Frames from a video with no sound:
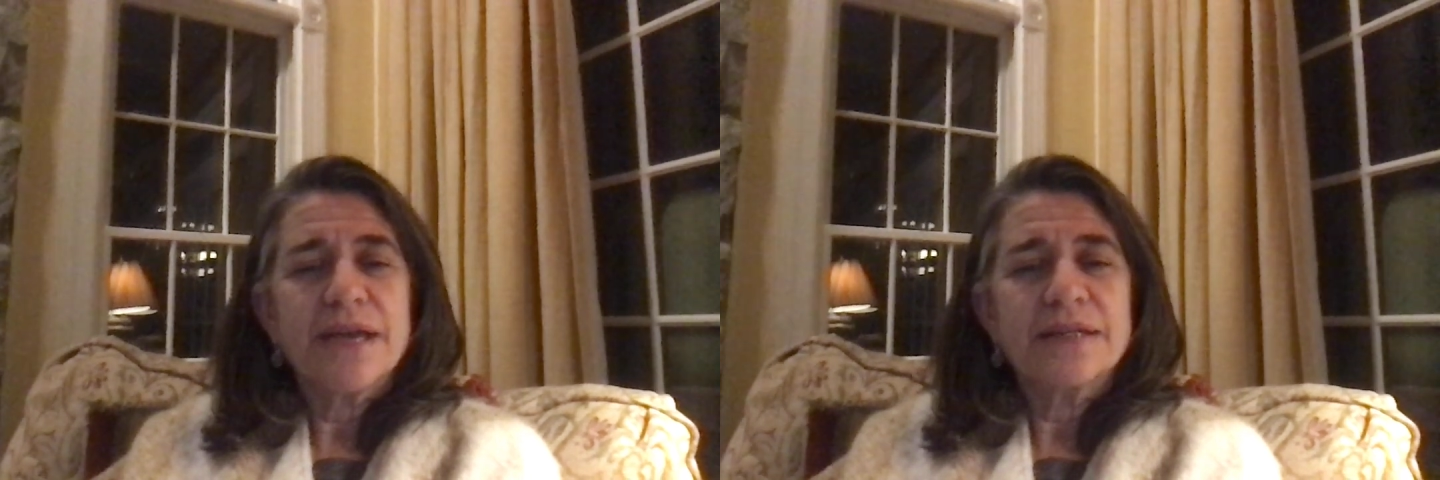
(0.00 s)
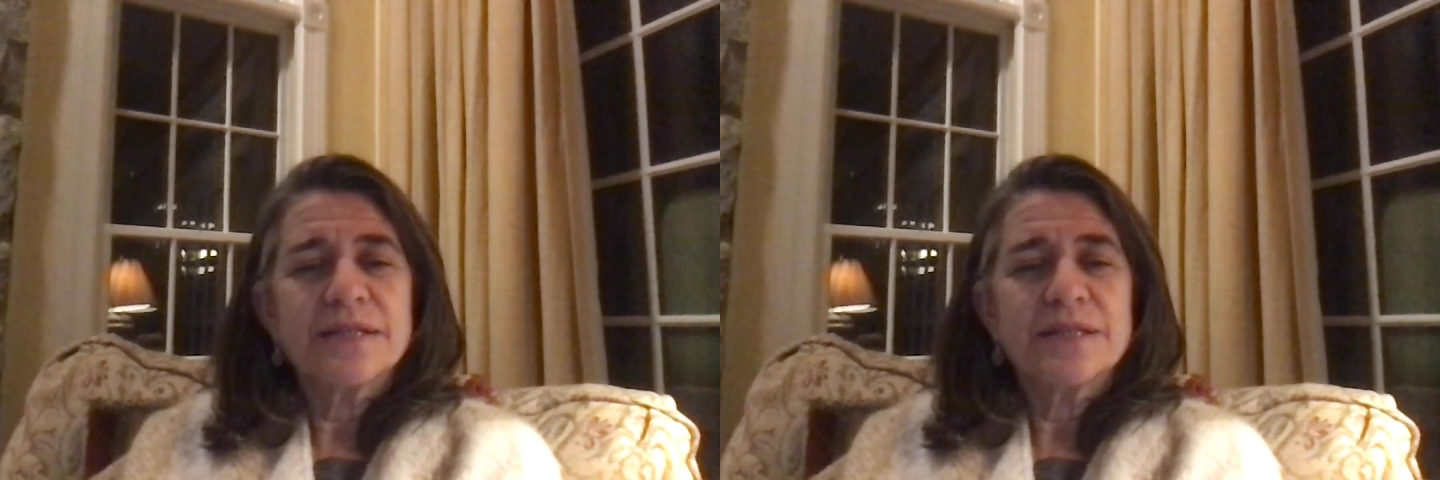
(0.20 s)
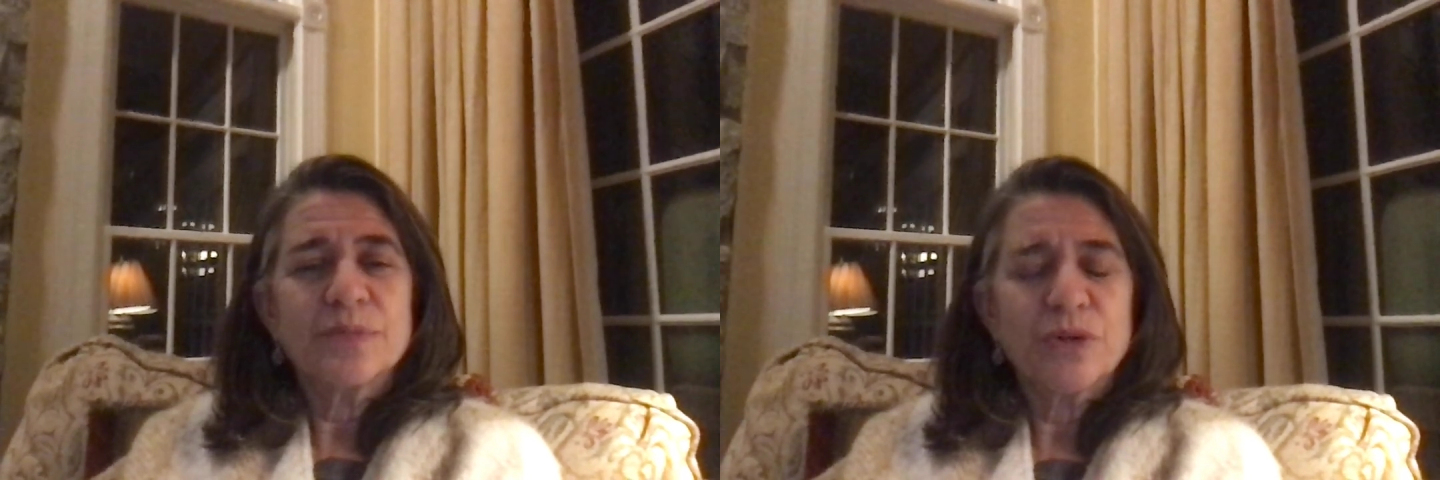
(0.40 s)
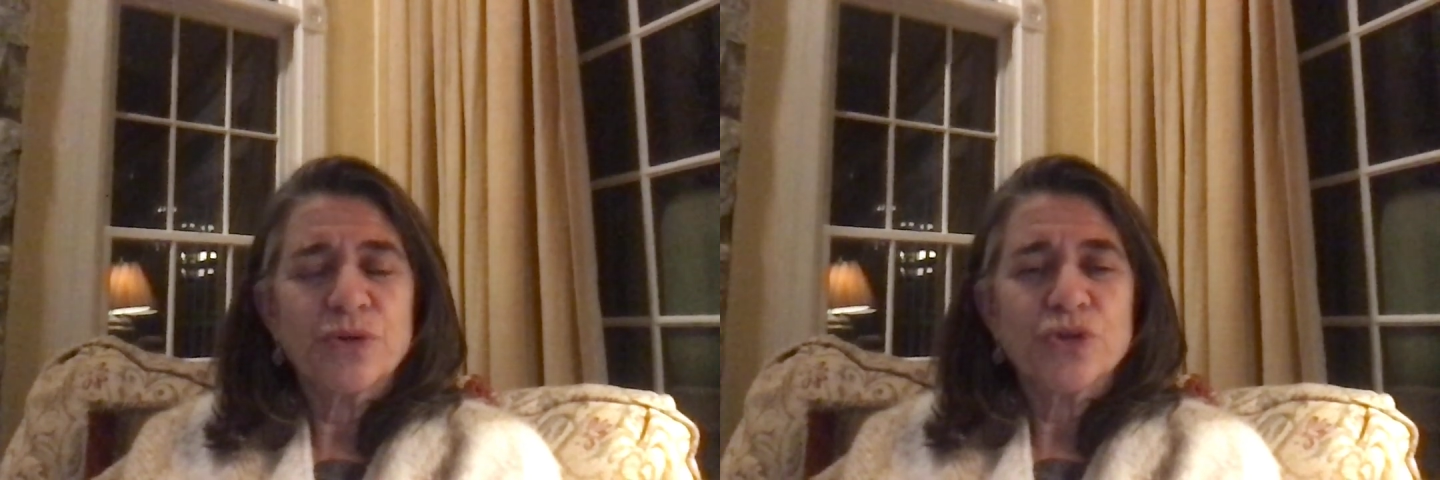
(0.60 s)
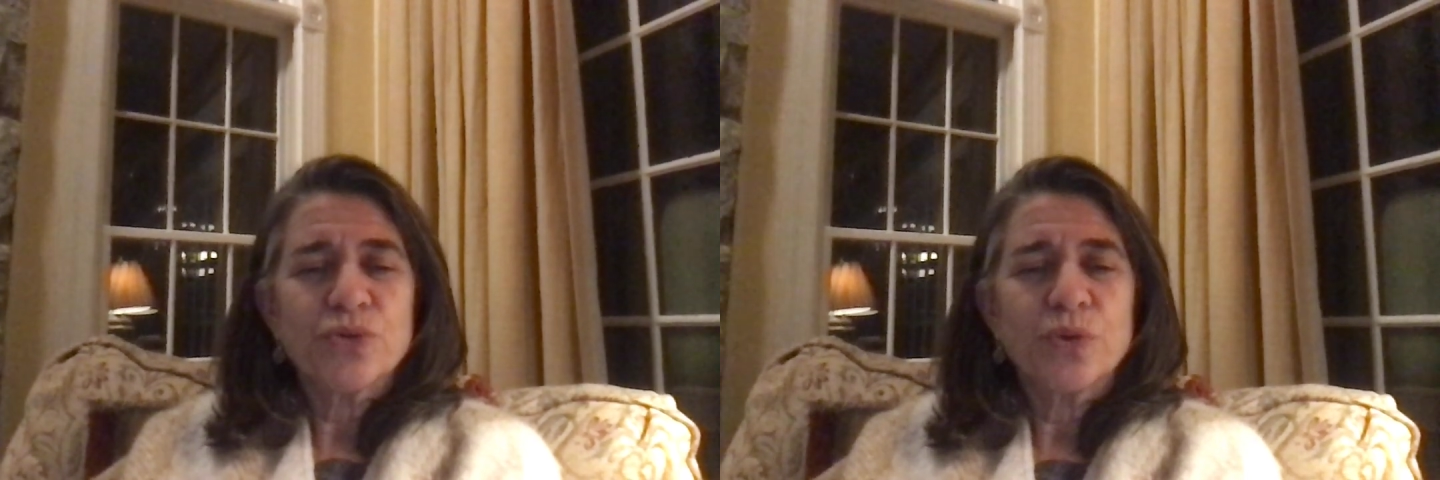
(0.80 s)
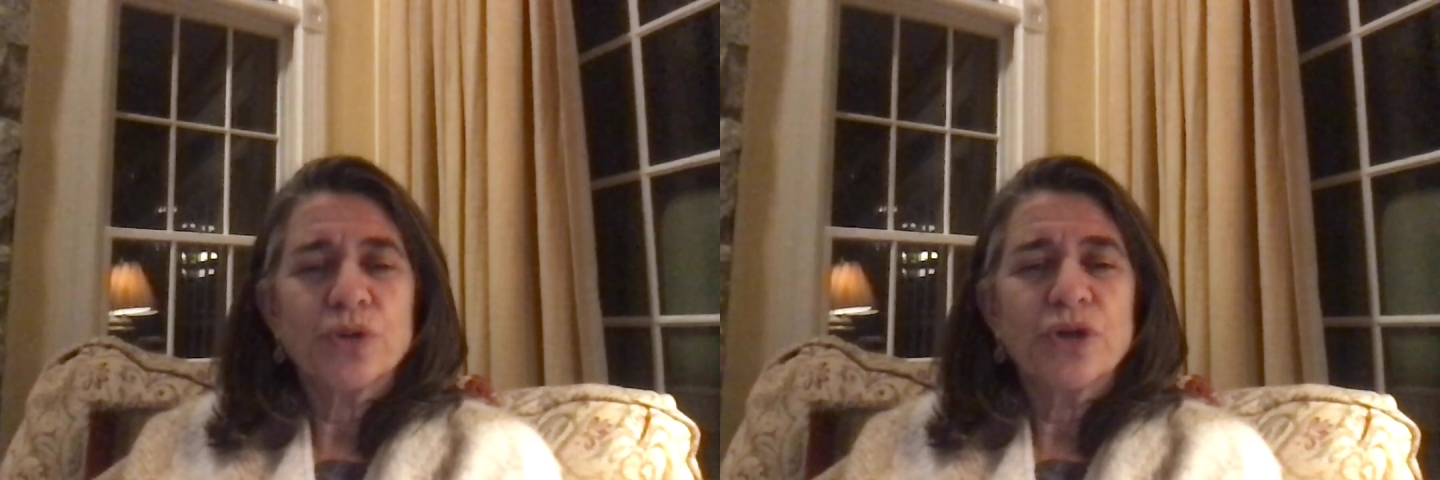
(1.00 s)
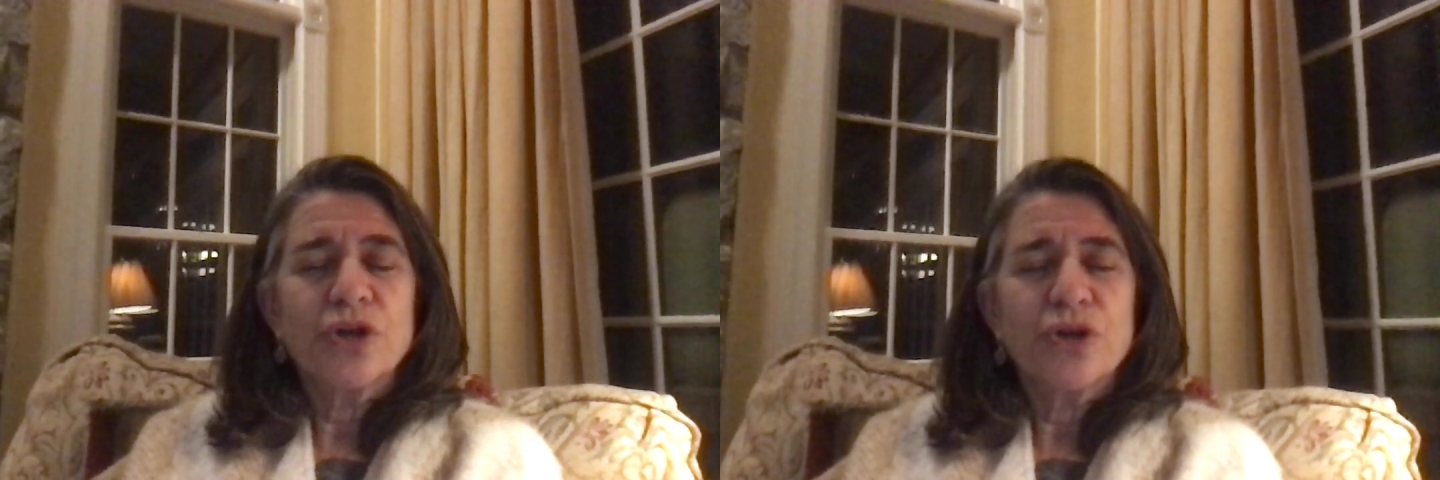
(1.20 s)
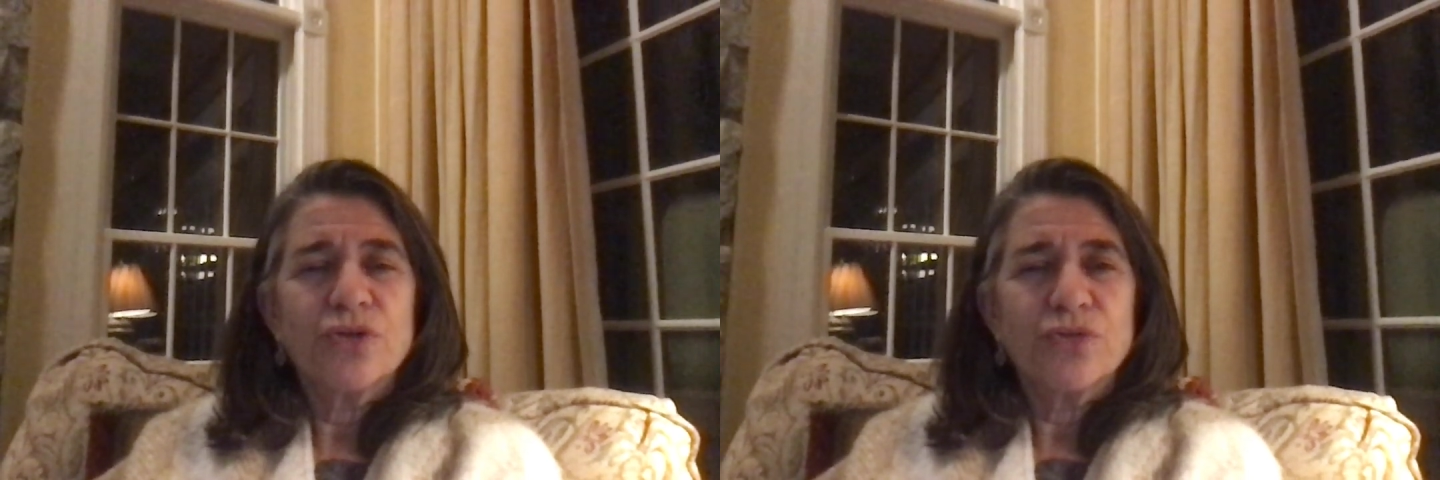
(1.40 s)
and spiritual
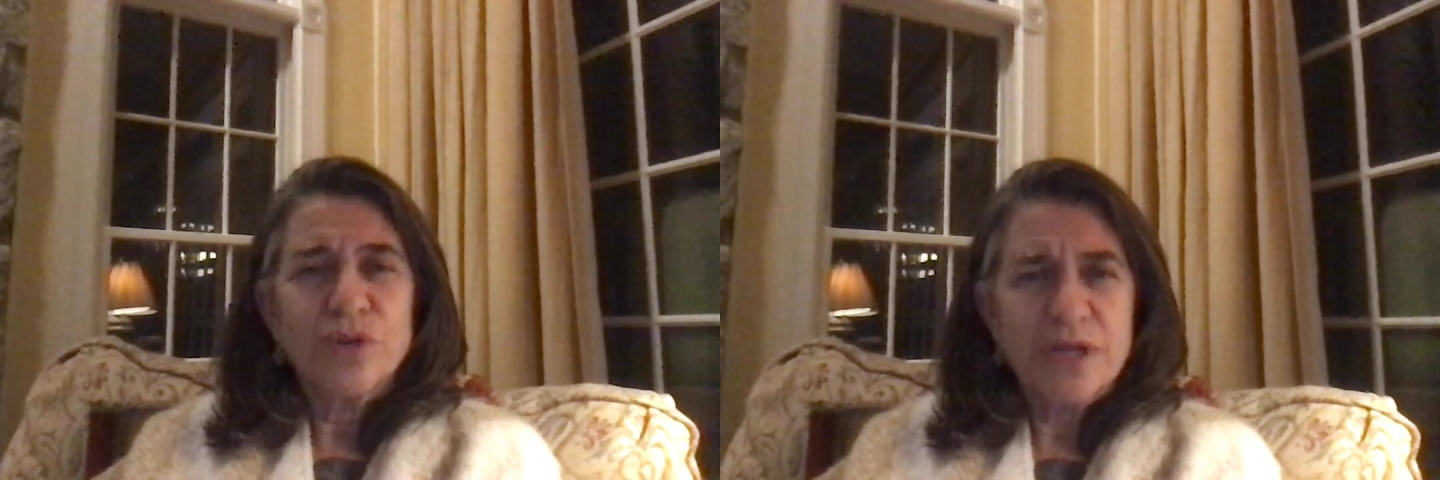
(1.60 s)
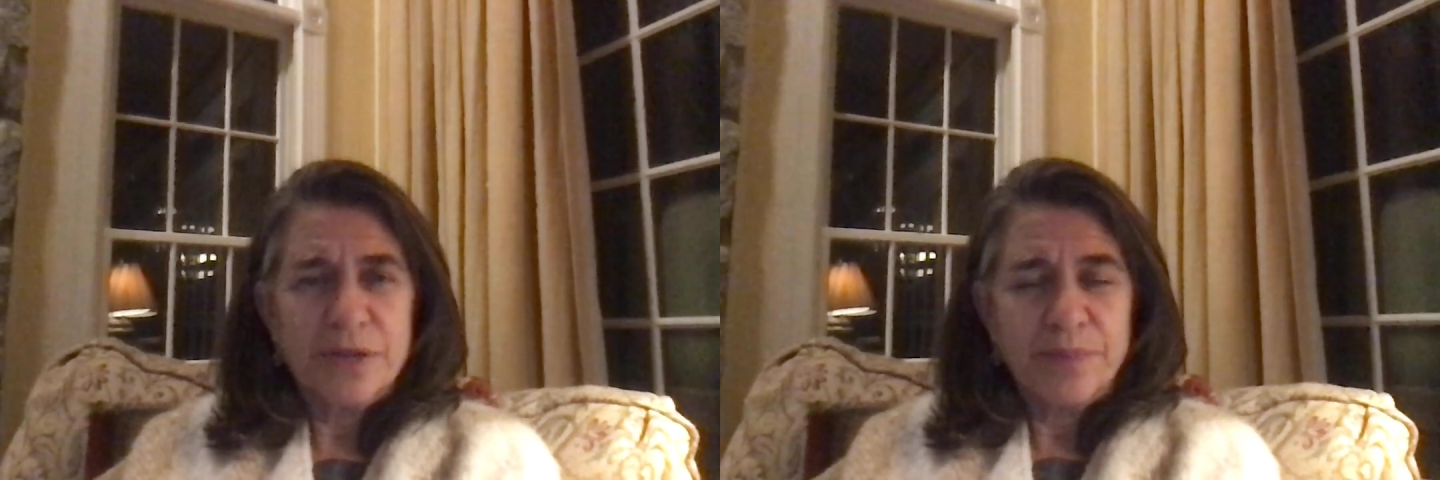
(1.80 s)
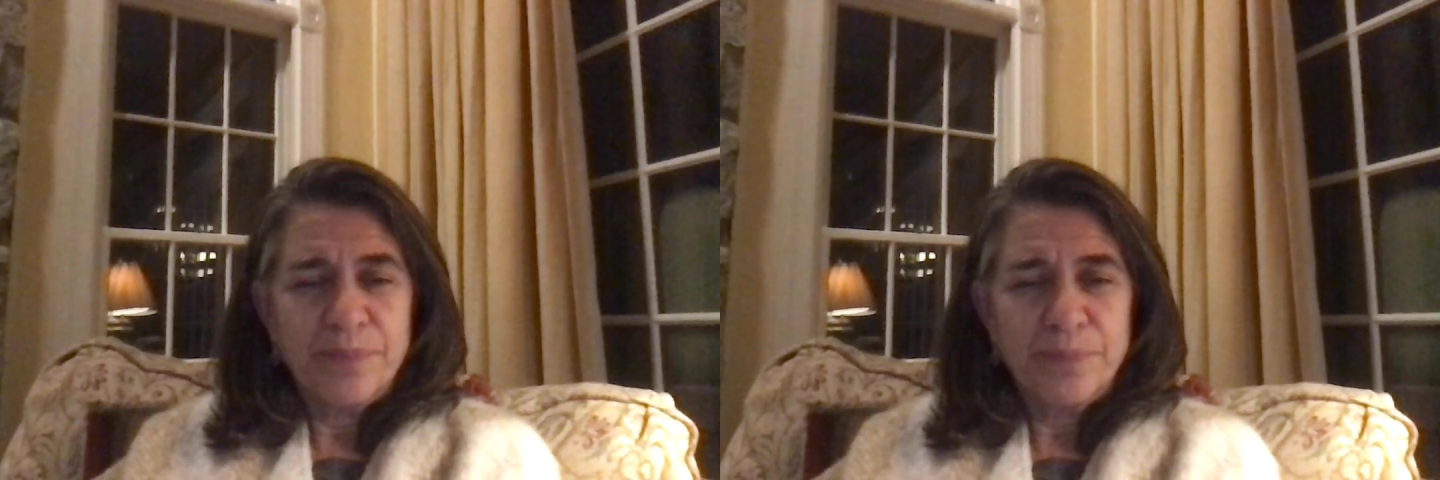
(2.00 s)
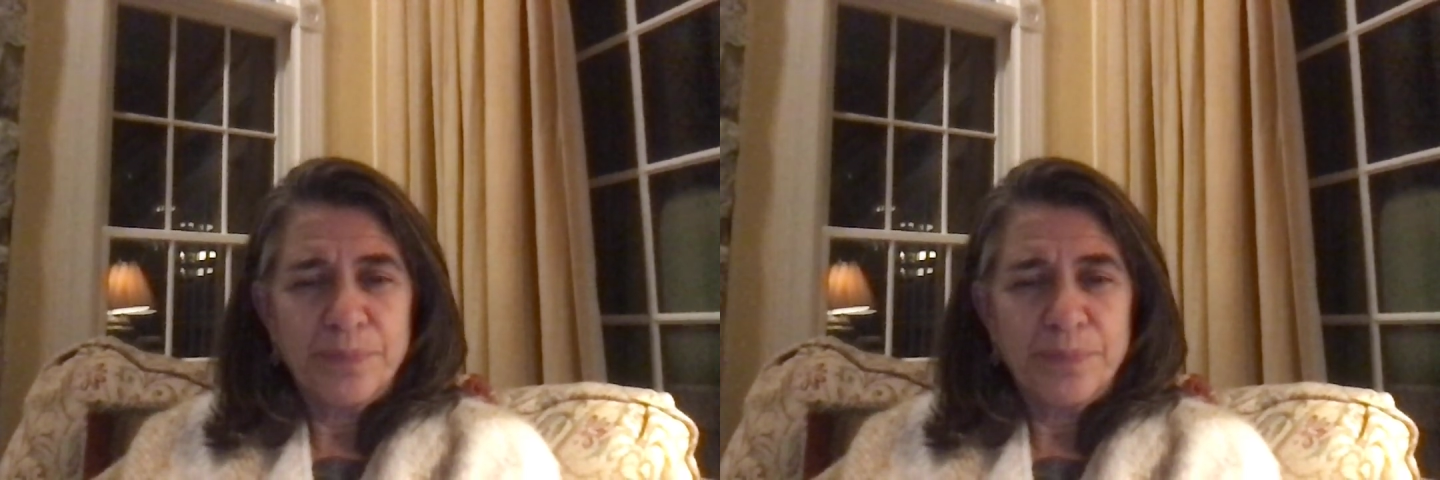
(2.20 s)
freedom,